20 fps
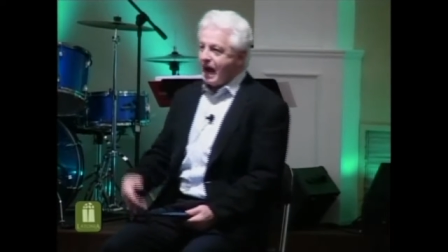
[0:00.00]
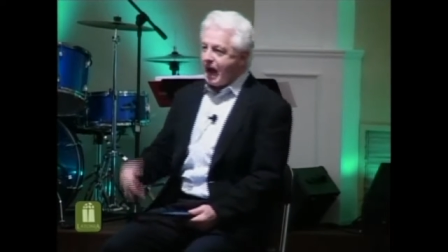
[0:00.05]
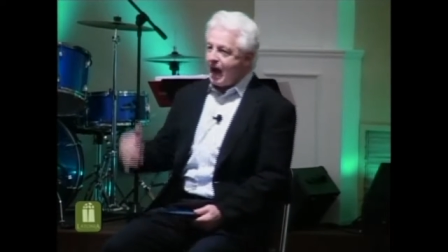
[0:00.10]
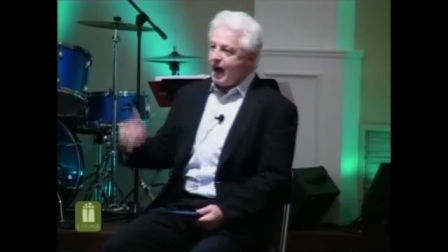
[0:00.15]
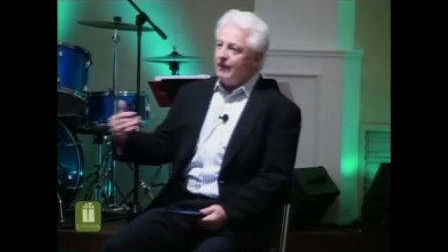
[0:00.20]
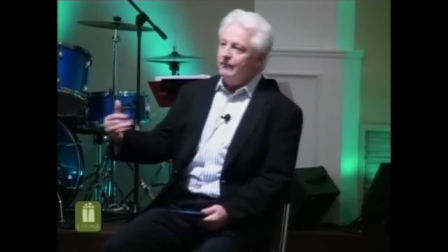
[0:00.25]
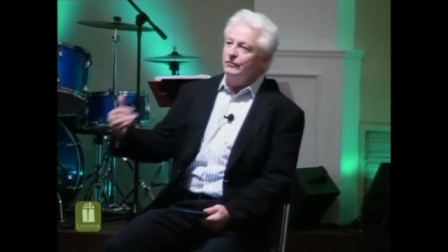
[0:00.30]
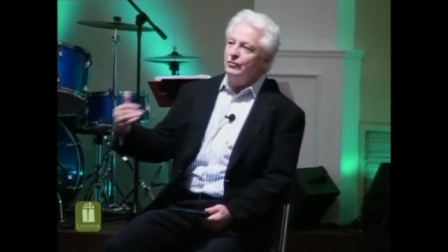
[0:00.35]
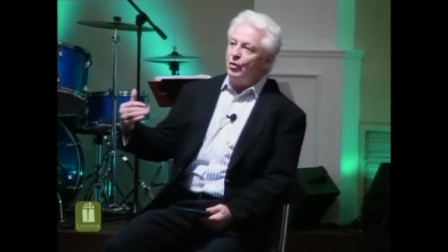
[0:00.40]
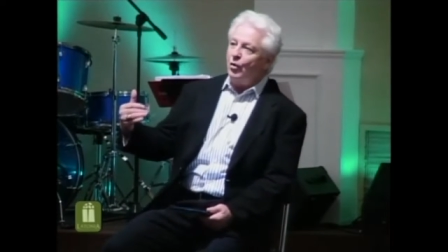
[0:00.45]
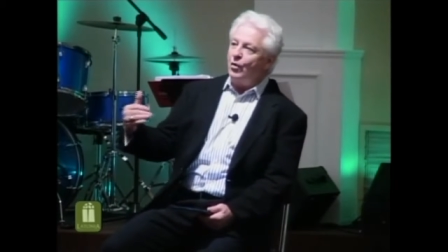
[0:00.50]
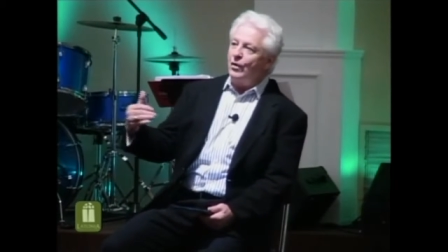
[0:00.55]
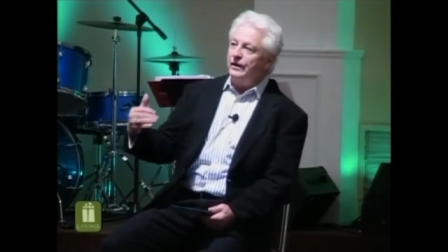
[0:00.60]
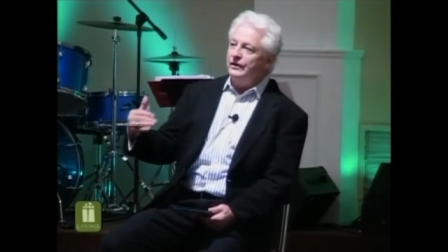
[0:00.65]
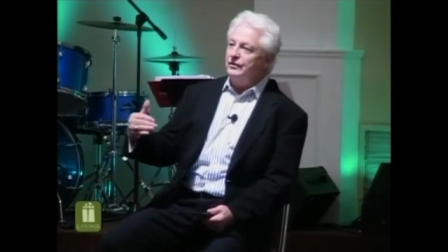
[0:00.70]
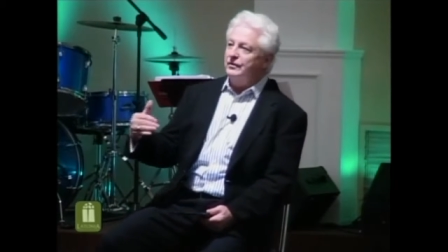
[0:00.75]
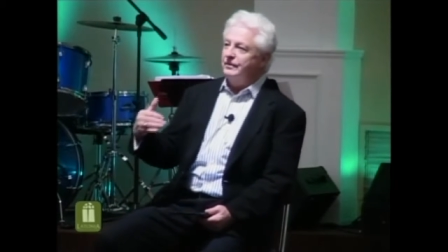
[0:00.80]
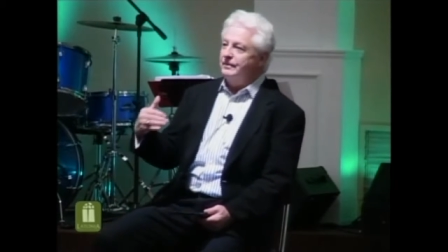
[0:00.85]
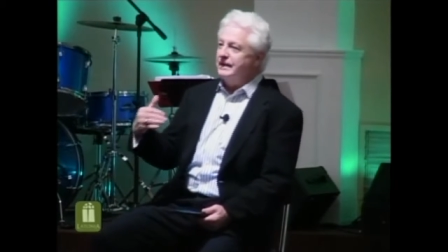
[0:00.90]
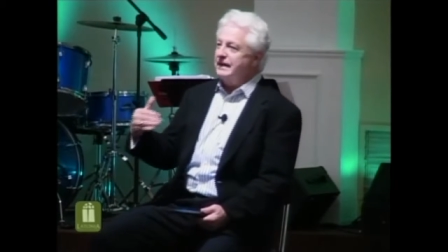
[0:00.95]
I'm
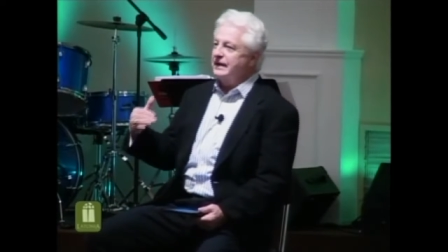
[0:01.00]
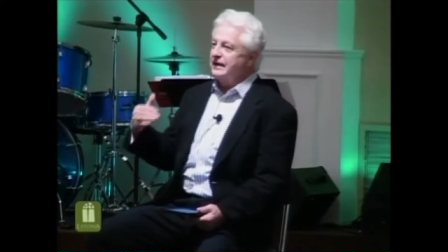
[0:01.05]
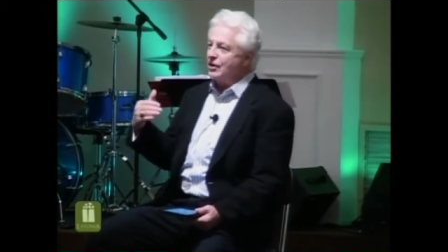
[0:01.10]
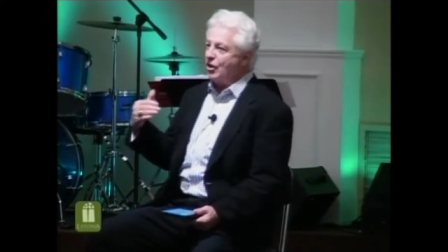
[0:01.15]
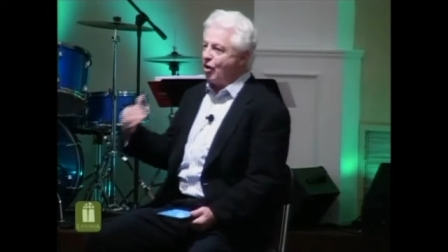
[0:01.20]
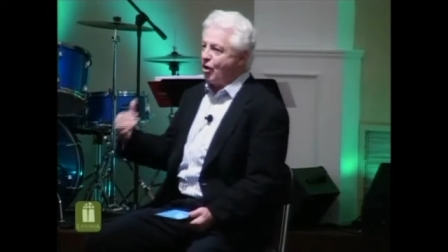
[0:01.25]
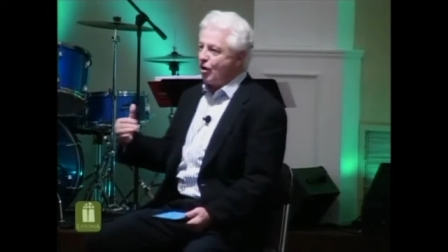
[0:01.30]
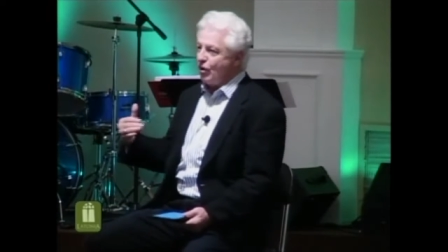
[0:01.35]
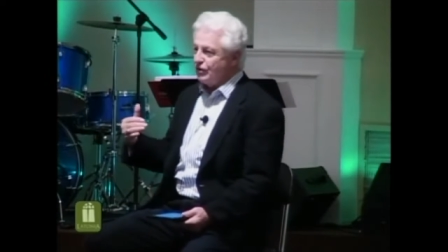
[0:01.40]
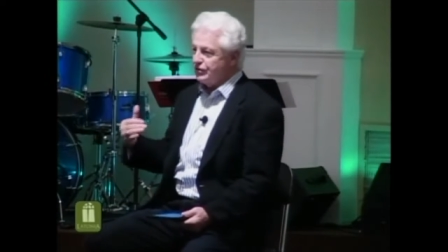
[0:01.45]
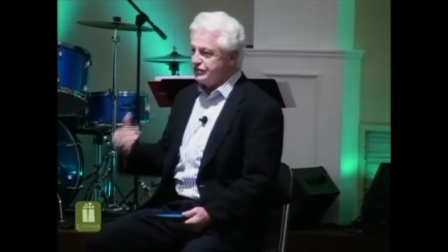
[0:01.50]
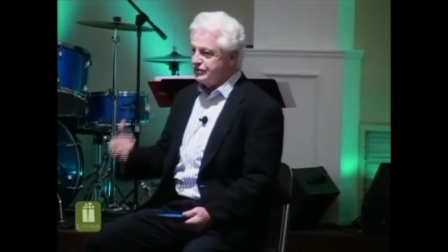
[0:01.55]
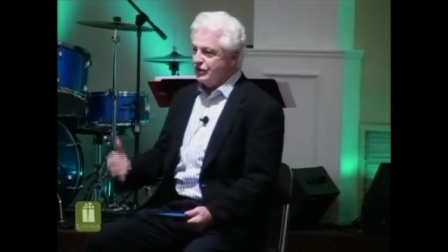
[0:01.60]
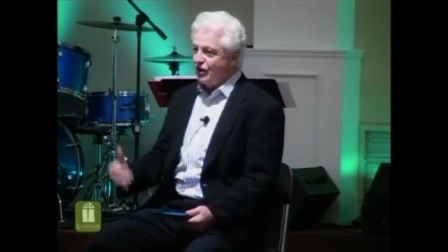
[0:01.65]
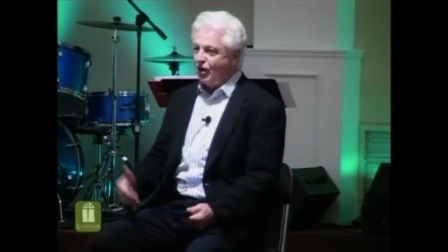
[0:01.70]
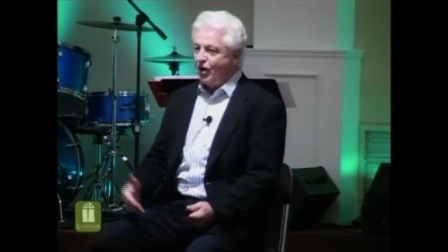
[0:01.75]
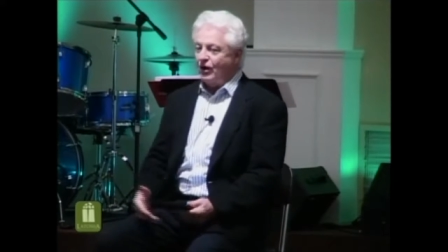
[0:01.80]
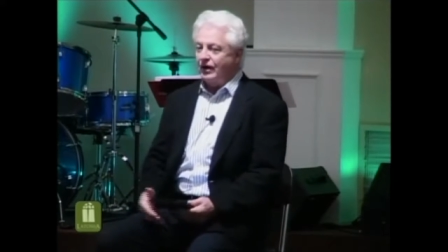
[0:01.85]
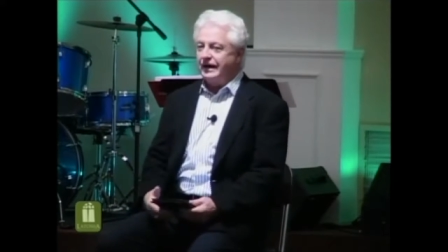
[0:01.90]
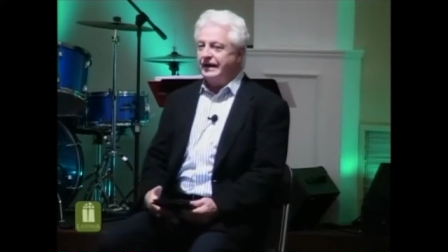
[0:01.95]
going to be an all
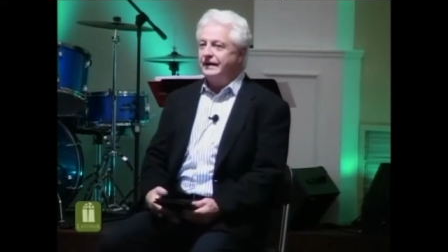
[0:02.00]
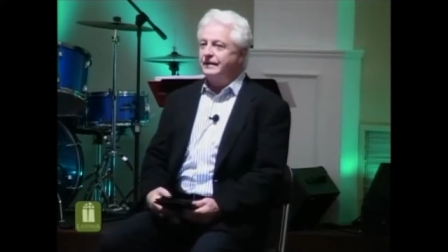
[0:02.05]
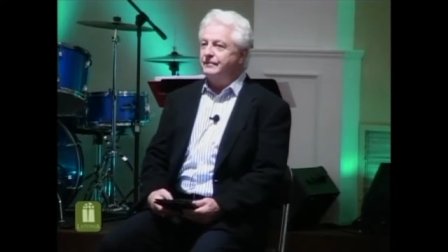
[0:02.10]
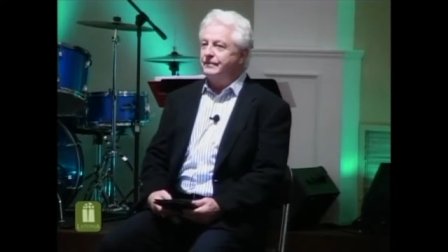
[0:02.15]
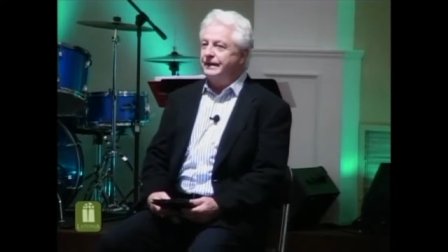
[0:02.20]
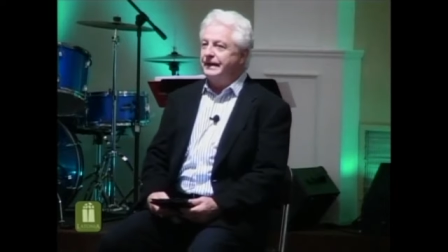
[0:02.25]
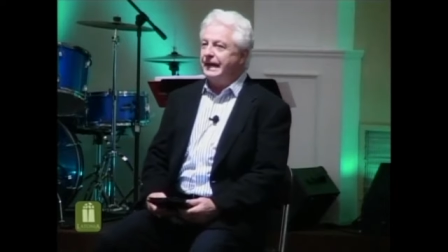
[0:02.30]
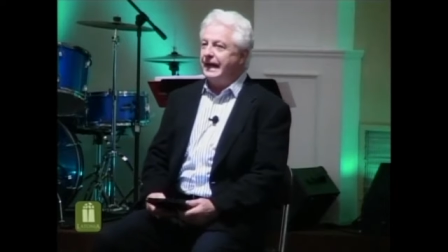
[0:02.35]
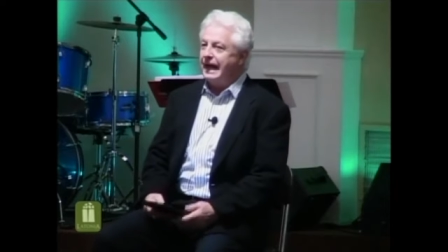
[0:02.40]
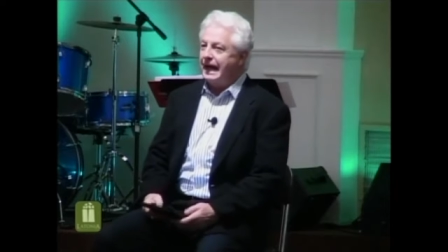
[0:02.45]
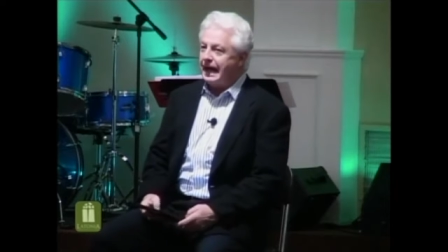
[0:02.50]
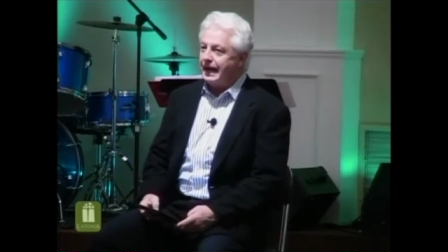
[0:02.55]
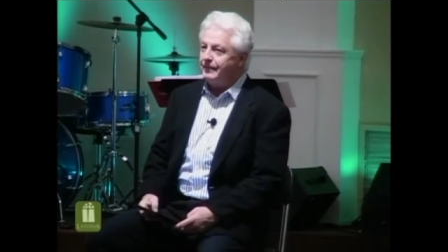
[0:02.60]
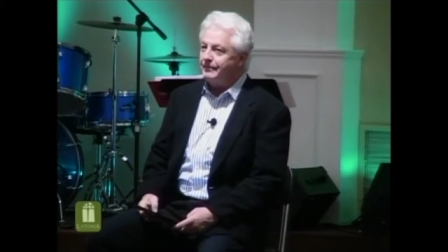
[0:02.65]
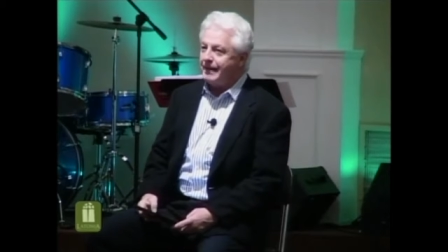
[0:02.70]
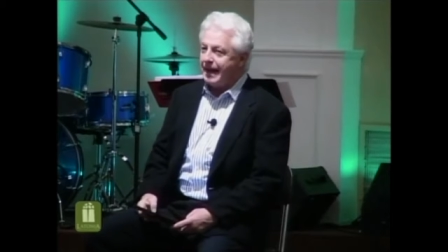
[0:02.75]
star NBA